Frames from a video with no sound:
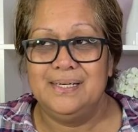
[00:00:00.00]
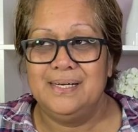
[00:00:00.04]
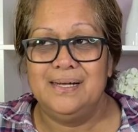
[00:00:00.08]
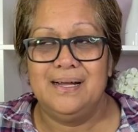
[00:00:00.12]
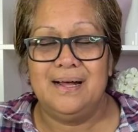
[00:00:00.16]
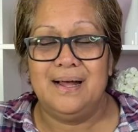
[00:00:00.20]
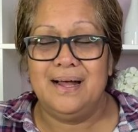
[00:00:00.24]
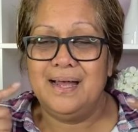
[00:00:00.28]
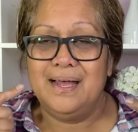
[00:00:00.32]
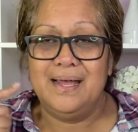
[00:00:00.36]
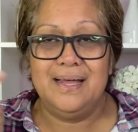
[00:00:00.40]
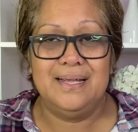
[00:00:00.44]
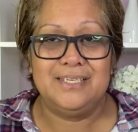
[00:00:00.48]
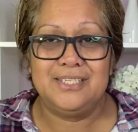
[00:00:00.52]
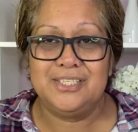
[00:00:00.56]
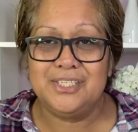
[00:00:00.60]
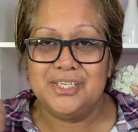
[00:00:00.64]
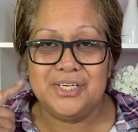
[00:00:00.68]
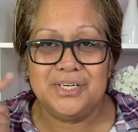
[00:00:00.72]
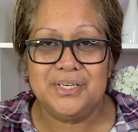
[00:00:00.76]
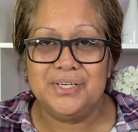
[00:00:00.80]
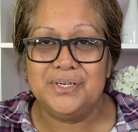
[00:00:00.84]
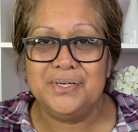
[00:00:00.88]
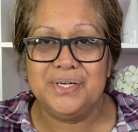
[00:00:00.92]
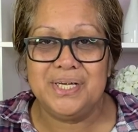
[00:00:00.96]
I had
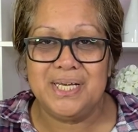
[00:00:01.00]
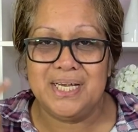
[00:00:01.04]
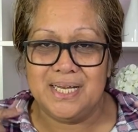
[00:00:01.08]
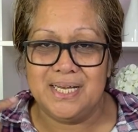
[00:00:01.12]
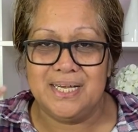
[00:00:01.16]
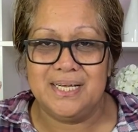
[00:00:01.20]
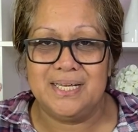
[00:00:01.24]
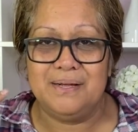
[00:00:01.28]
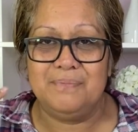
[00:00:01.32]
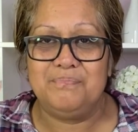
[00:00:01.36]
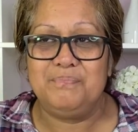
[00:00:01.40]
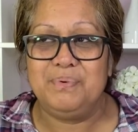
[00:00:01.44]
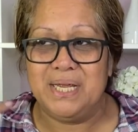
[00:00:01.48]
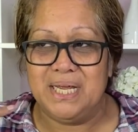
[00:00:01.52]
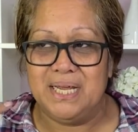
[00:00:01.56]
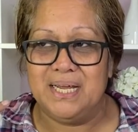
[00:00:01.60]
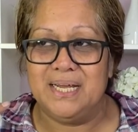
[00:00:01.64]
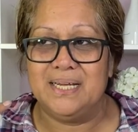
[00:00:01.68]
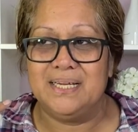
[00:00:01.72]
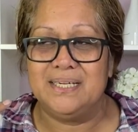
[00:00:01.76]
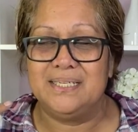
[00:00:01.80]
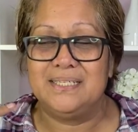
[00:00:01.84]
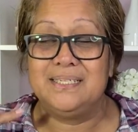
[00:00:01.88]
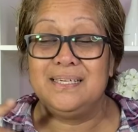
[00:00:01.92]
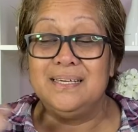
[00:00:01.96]
2 ear
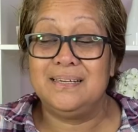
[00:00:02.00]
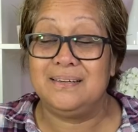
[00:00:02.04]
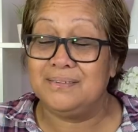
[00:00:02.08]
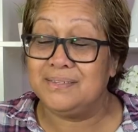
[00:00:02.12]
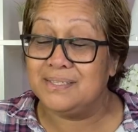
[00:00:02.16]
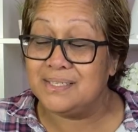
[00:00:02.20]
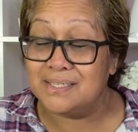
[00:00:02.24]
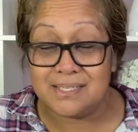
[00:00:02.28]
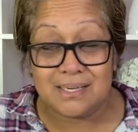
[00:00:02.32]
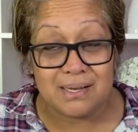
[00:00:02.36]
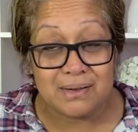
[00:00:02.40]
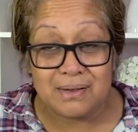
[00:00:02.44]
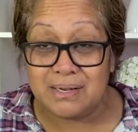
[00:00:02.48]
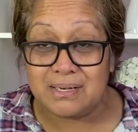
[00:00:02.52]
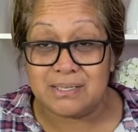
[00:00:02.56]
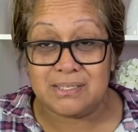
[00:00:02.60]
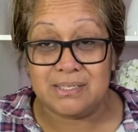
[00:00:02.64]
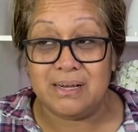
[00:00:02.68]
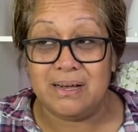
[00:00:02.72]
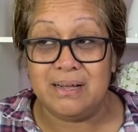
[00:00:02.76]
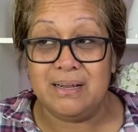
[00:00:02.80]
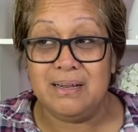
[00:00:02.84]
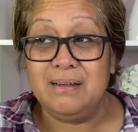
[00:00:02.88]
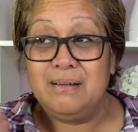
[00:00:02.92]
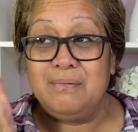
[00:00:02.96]
piercings and I was so
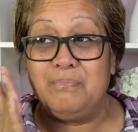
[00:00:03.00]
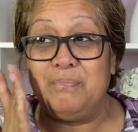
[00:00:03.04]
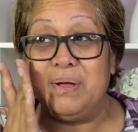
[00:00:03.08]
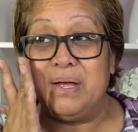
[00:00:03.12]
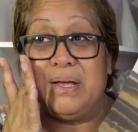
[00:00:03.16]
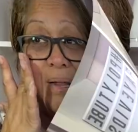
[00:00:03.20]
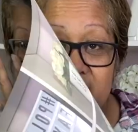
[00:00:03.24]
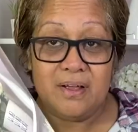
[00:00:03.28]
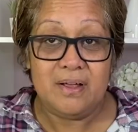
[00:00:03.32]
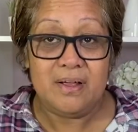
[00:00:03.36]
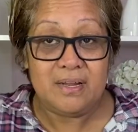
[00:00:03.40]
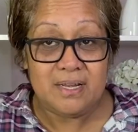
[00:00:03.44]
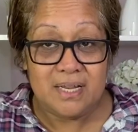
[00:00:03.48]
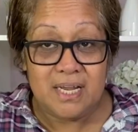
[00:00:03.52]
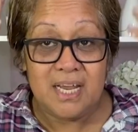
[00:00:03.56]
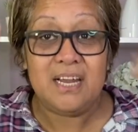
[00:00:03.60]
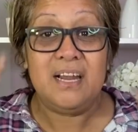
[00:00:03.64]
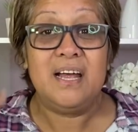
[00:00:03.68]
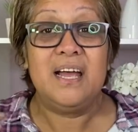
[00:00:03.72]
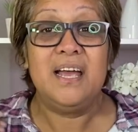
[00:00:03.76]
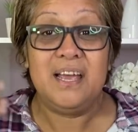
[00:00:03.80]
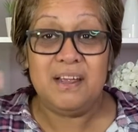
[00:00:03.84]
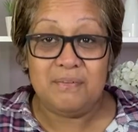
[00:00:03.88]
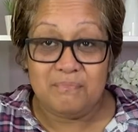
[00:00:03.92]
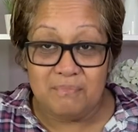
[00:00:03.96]
excited about it. Then
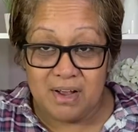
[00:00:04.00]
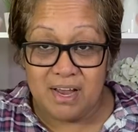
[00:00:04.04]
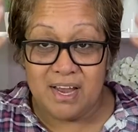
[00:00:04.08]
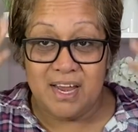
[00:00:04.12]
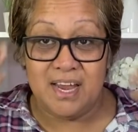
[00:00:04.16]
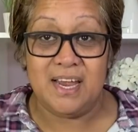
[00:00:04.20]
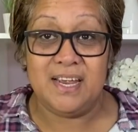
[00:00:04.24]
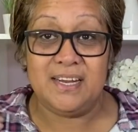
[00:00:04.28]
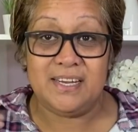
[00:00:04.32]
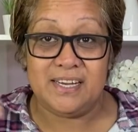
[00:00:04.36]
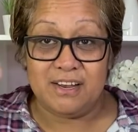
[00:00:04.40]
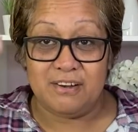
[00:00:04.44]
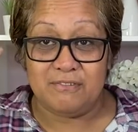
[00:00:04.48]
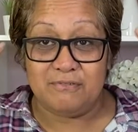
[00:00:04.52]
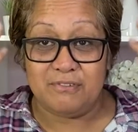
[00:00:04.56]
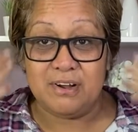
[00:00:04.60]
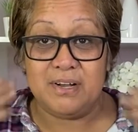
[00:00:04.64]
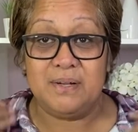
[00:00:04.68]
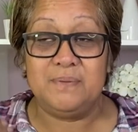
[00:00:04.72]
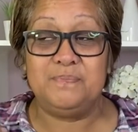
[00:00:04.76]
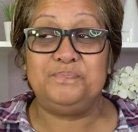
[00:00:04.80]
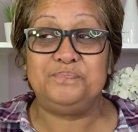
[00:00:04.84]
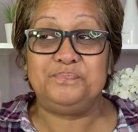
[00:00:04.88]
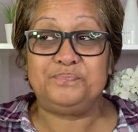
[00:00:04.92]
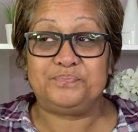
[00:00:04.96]
I had my hair done,
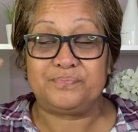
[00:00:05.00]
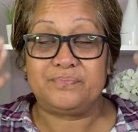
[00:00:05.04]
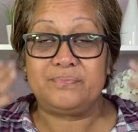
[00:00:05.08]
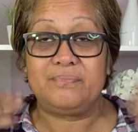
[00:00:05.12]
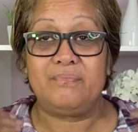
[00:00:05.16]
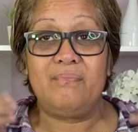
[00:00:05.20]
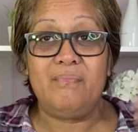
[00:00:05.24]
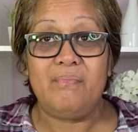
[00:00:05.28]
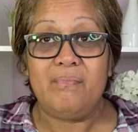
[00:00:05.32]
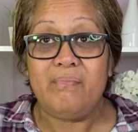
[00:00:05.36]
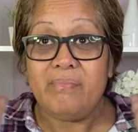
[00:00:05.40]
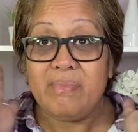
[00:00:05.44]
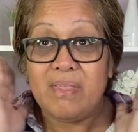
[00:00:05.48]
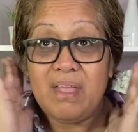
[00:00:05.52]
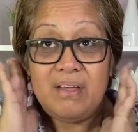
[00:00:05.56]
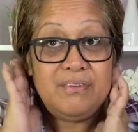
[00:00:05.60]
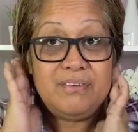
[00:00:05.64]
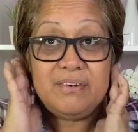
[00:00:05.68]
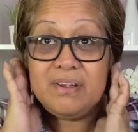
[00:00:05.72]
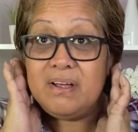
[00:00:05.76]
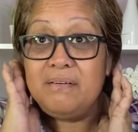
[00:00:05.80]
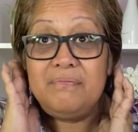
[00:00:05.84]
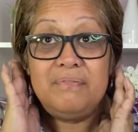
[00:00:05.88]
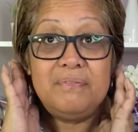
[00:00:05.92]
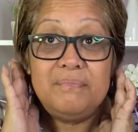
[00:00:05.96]
right, to
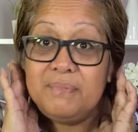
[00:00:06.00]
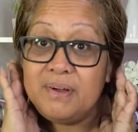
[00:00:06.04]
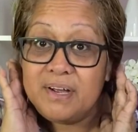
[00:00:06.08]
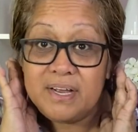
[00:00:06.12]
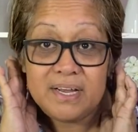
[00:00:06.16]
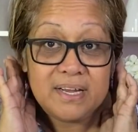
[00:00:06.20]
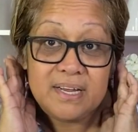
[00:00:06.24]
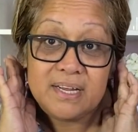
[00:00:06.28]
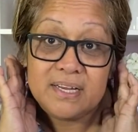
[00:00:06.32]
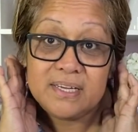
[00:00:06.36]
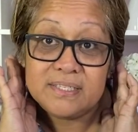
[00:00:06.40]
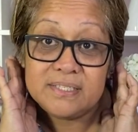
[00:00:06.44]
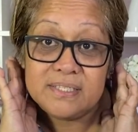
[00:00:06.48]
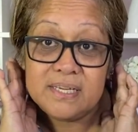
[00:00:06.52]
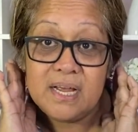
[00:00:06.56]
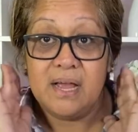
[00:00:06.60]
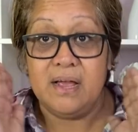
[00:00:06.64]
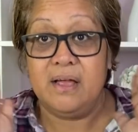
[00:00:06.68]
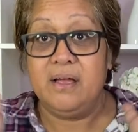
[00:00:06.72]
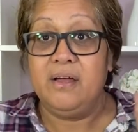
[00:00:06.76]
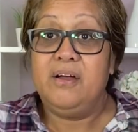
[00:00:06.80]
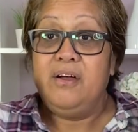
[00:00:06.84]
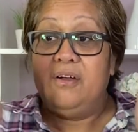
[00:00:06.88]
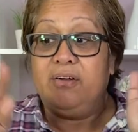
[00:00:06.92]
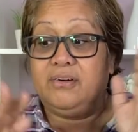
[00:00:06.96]
cover my ears.
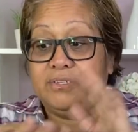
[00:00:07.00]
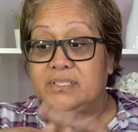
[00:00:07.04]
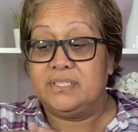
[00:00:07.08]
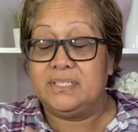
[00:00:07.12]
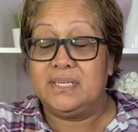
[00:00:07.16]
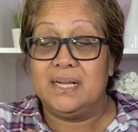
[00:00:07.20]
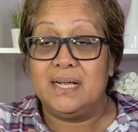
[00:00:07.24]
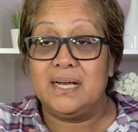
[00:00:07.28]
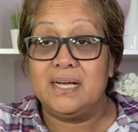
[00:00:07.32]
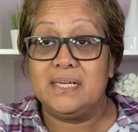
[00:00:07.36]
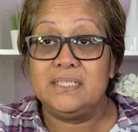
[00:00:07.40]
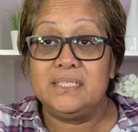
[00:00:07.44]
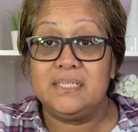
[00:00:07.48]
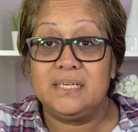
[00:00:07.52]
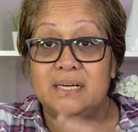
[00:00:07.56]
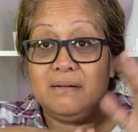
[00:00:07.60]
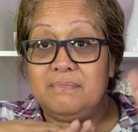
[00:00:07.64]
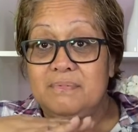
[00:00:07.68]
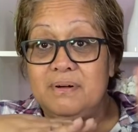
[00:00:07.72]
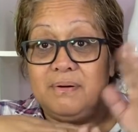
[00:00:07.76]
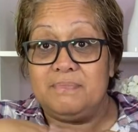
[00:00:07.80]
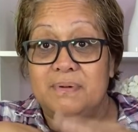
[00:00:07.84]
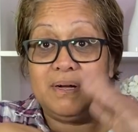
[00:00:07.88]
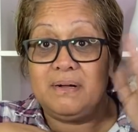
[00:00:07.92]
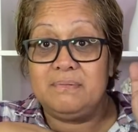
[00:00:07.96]
Because the last time
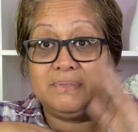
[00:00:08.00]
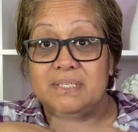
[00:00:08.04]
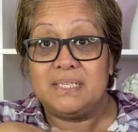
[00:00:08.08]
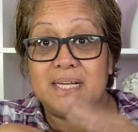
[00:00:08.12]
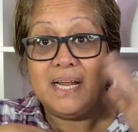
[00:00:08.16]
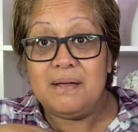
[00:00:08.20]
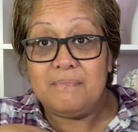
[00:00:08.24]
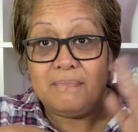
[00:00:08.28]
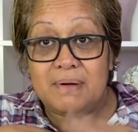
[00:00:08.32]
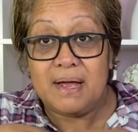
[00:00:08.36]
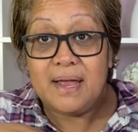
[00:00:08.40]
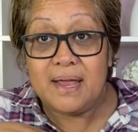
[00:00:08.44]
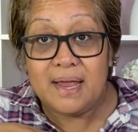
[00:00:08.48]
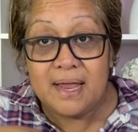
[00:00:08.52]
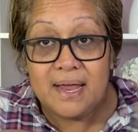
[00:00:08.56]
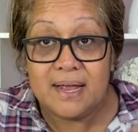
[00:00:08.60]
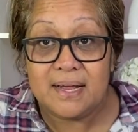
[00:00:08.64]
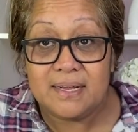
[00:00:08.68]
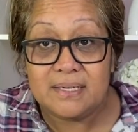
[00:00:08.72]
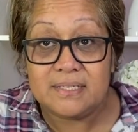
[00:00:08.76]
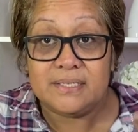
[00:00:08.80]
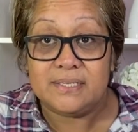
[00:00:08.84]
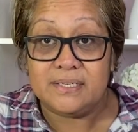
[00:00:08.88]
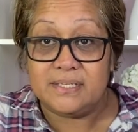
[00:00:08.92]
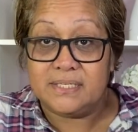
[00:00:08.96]
my mum slapped my
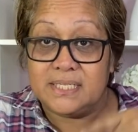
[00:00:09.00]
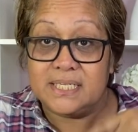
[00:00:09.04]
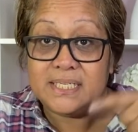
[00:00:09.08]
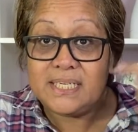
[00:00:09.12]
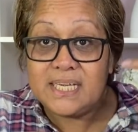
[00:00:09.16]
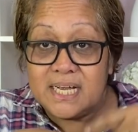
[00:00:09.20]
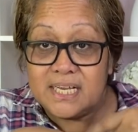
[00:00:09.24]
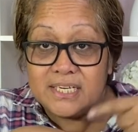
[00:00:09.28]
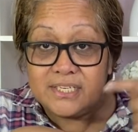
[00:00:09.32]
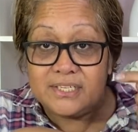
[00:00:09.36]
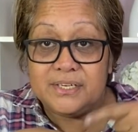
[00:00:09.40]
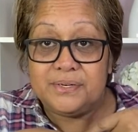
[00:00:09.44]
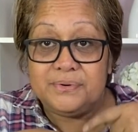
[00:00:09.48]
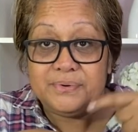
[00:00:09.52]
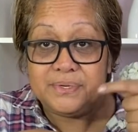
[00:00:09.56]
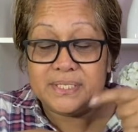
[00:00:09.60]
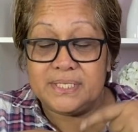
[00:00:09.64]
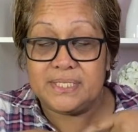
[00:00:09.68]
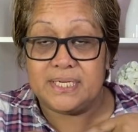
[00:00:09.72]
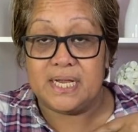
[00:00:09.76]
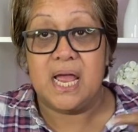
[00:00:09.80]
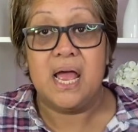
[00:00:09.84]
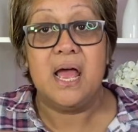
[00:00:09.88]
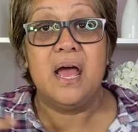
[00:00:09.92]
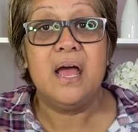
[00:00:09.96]
hands because the tattoo was
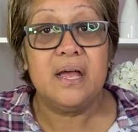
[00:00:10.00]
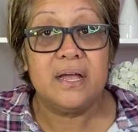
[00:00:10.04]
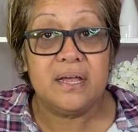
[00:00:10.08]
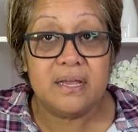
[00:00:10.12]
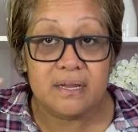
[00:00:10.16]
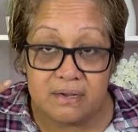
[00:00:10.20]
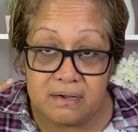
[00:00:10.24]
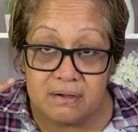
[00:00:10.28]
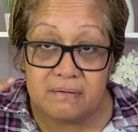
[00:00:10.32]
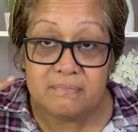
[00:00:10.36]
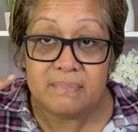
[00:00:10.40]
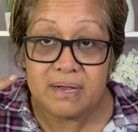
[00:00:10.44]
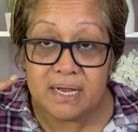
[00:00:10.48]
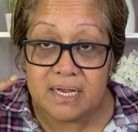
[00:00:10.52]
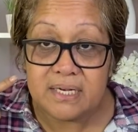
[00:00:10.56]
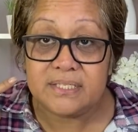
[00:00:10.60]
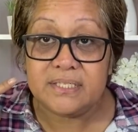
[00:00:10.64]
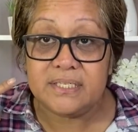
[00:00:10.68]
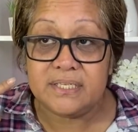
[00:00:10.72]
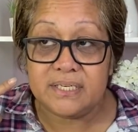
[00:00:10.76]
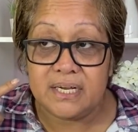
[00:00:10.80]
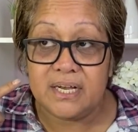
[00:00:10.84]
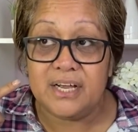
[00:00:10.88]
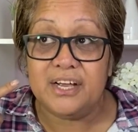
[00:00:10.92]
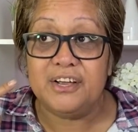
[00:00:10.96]
there. Can you
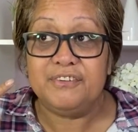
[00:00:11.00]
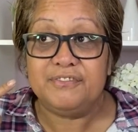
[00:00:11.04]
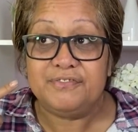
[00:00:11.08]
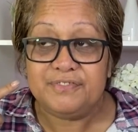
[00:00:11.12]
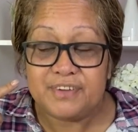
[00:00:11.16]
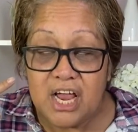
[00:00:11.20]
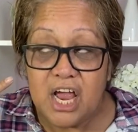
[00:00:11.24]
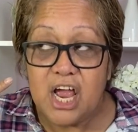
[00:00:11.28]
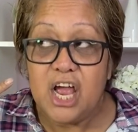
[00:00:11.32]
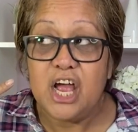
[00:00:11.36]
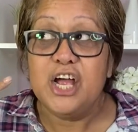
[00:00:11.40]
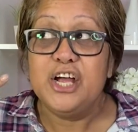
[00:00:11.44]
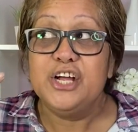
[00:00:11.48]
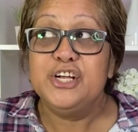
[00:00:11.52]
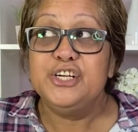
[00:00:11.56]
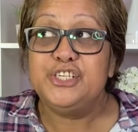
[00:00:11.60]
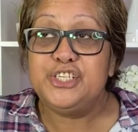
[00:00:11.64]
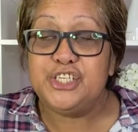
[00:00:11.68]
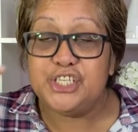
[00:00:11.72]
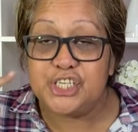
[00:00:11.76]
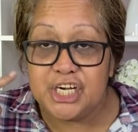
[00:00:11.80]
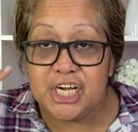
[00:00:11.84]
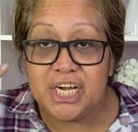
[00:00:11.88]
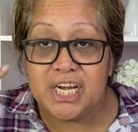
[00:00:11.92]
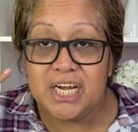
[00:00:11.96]
imagine if
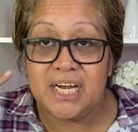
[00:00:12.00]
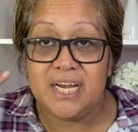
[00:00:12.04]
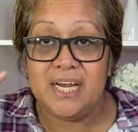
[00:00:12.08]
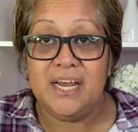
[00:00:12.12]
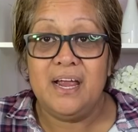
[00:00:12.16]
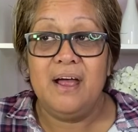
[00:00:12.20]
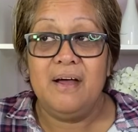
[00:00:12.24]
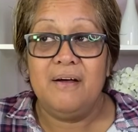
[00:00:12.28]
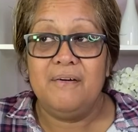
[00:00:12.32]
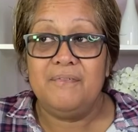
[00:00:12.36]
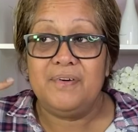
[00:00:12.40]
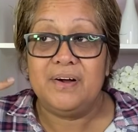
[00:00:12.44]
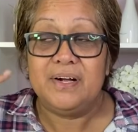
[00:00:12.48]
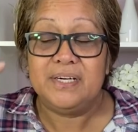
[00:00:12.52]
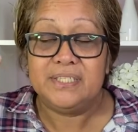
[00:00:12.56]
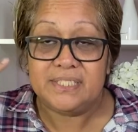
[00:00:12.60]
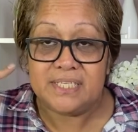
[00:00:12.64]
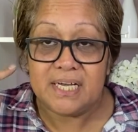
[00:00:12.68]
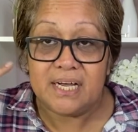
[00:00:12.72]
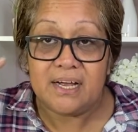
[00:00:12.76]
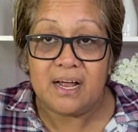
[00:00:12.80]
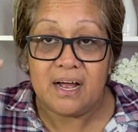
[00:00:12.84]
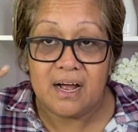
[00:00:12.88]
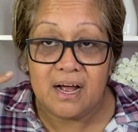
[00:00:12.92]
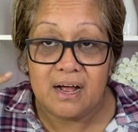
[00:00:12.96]
she finds
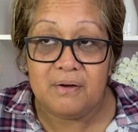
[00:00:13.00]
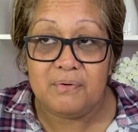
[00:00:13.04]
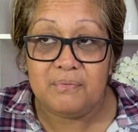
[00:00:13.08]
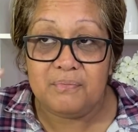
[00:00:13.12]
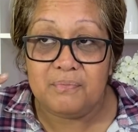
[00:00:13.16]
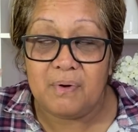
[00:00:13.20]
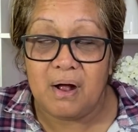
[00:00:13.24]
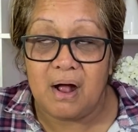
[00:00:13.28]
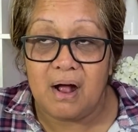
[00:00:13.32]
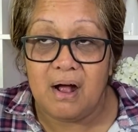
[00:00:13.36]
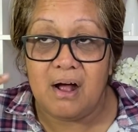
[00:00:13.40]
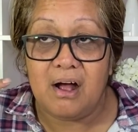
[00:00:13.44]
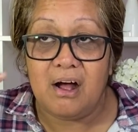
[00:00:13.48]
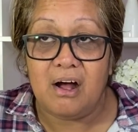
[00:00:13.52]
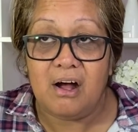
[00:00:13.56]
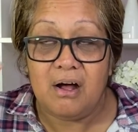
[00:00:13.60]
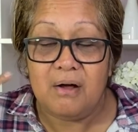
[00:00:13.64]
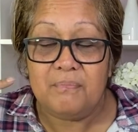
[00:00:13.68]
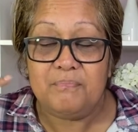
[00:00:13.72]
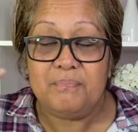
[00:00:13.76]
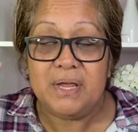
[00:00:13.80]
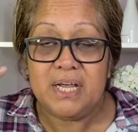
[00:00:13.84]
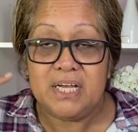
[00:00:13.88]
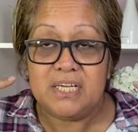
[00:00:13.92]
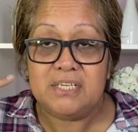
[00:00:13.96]
out I
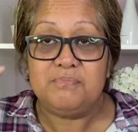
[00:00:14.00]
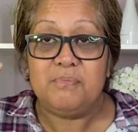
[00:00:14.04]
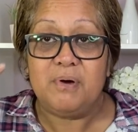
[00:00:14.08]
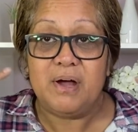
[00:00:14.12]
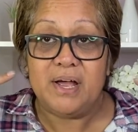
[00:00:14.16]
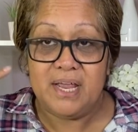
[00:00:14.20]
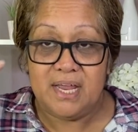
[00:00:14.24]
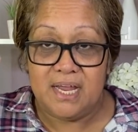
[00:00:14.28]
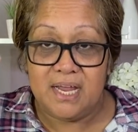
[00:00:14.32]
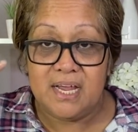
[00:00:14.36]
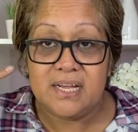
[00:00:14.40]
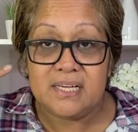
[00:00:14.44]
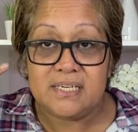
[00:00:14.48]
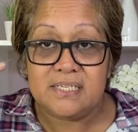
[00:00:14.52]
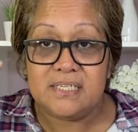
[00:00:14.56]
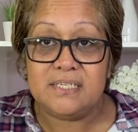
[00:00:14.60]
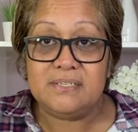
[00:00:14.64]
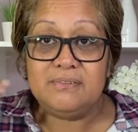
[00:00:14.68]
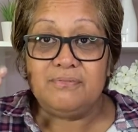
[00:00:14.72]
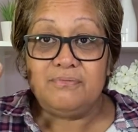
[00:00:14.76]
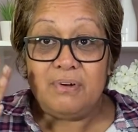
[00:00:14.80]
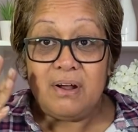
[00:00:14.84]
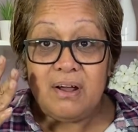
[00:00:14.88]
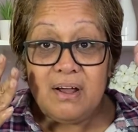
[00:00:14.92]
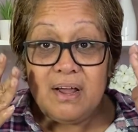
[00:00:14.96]
pierced my ears,
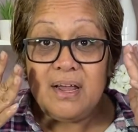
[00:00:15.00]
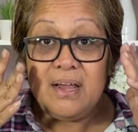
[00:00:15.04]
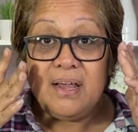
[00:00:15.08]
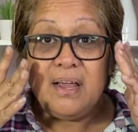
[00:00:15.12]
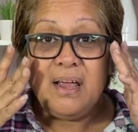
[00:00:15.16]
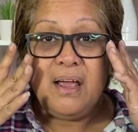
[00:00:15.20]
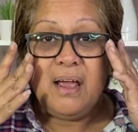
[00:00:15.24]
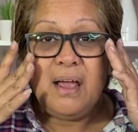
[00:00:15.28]
right?